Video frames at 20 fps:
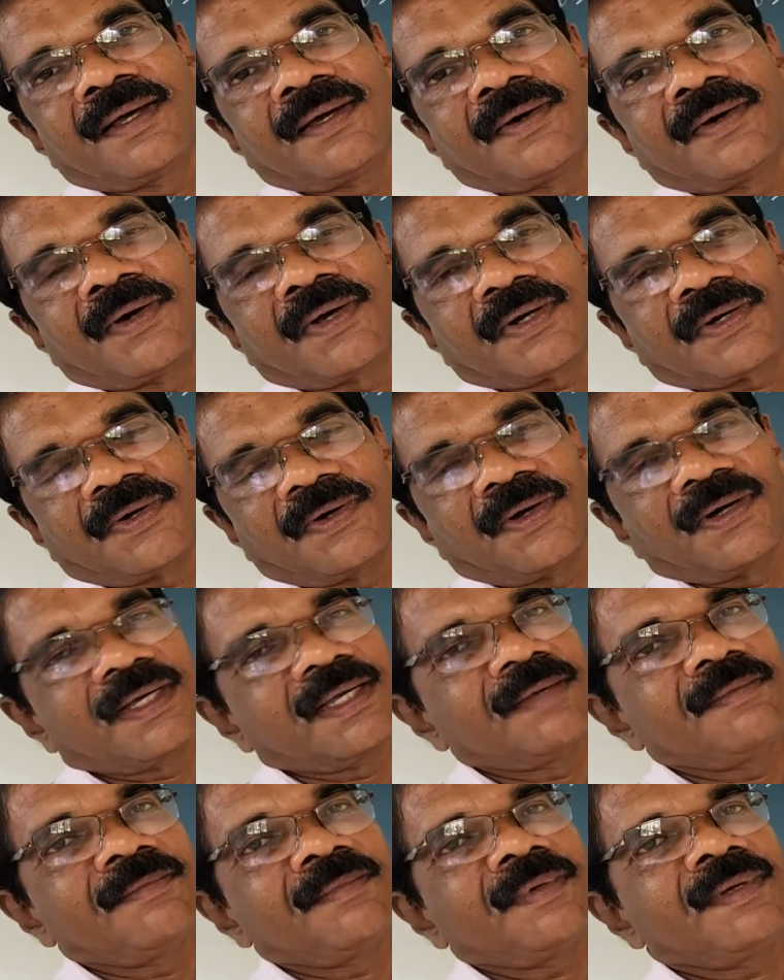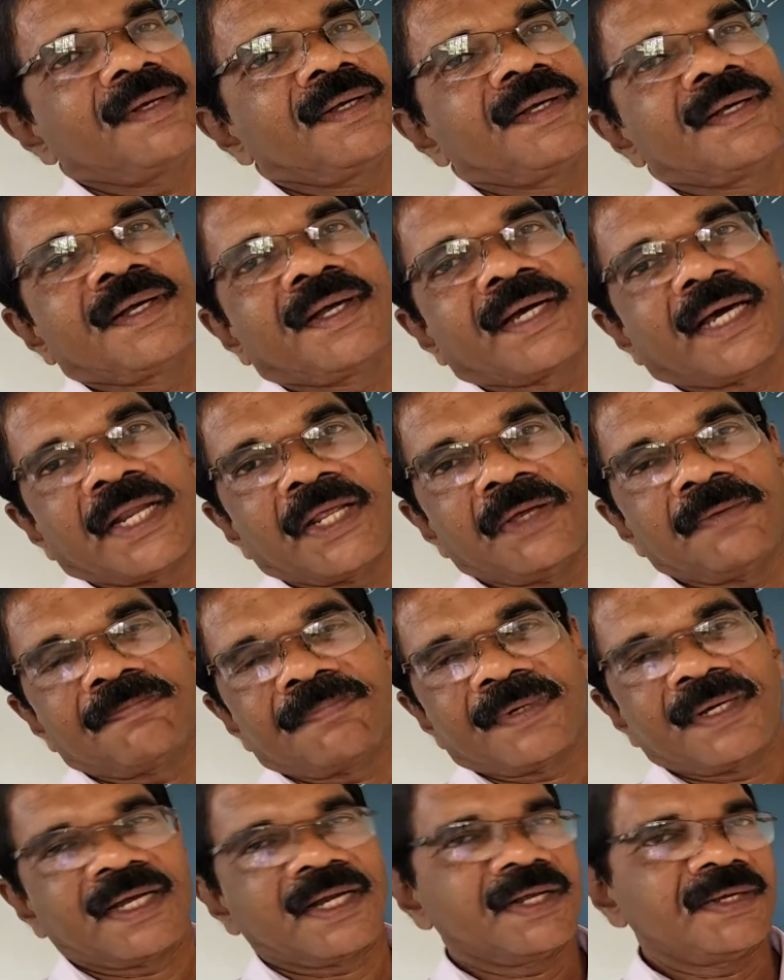or call him
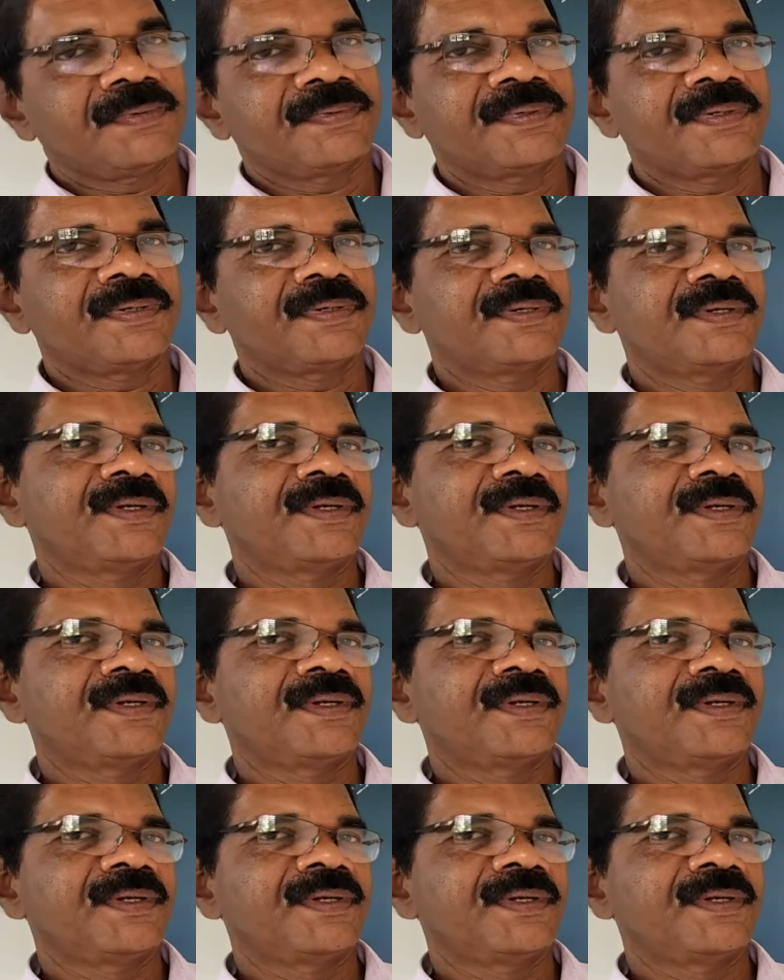Kariyu.